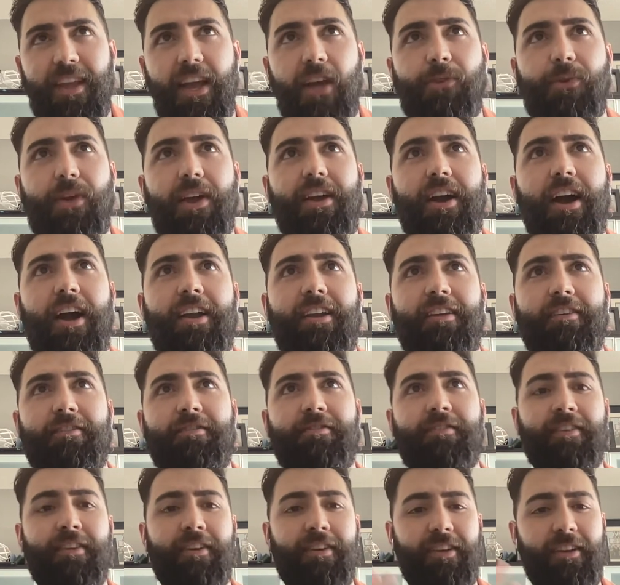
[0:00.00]
so I kind
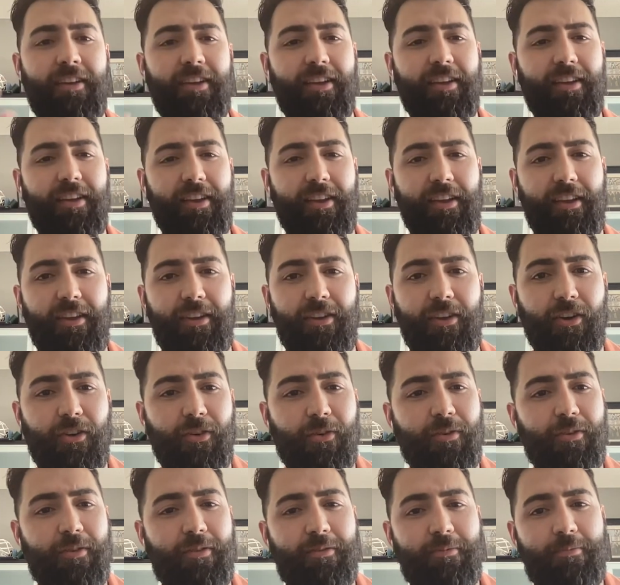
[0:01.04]
of, you
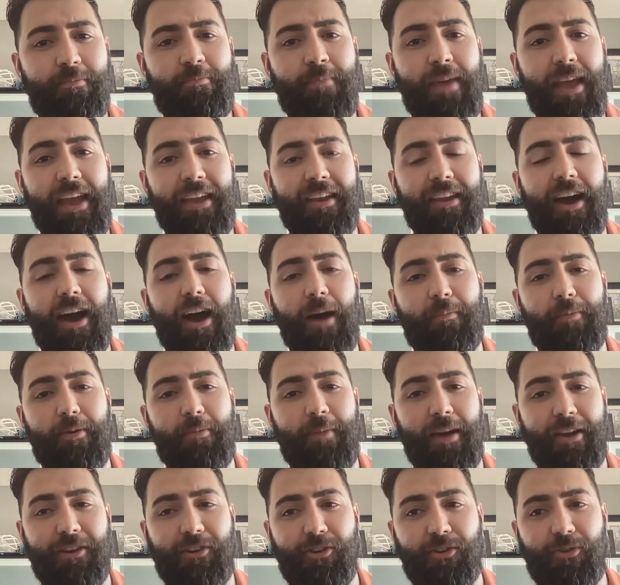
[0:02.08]
know, made up
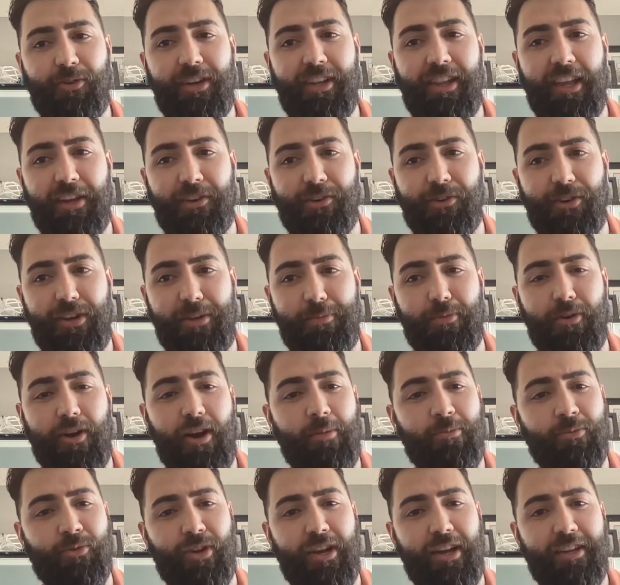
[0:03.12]
my degree like a dirty
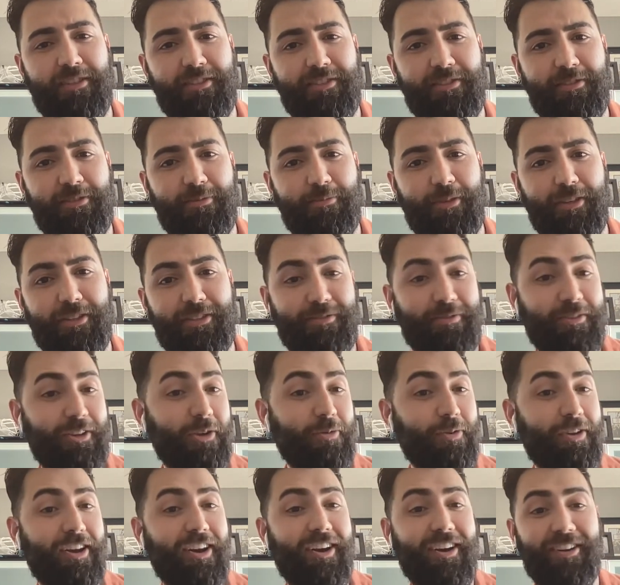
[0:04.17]
prom dress, but here
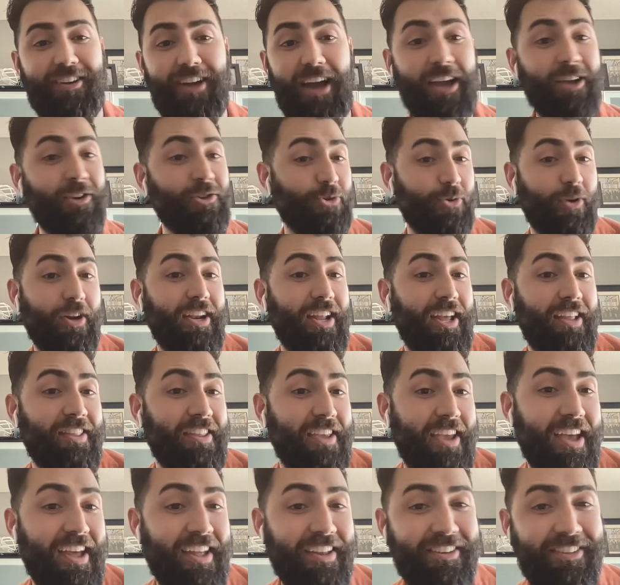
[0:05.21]
we are. I enjoyed it in
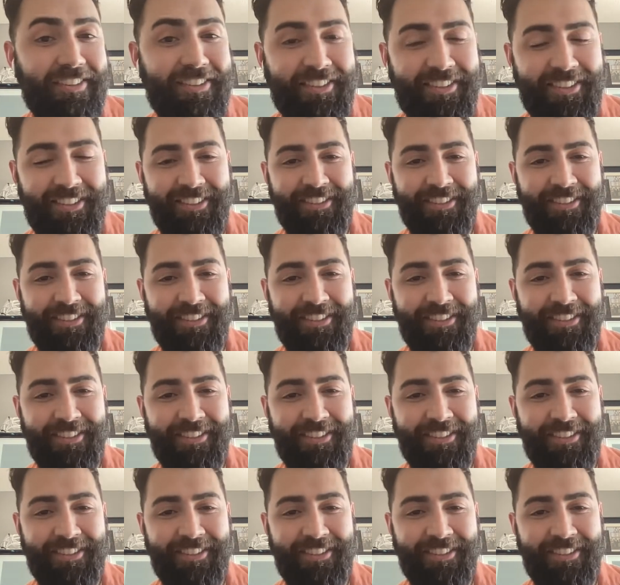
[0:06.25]
the end.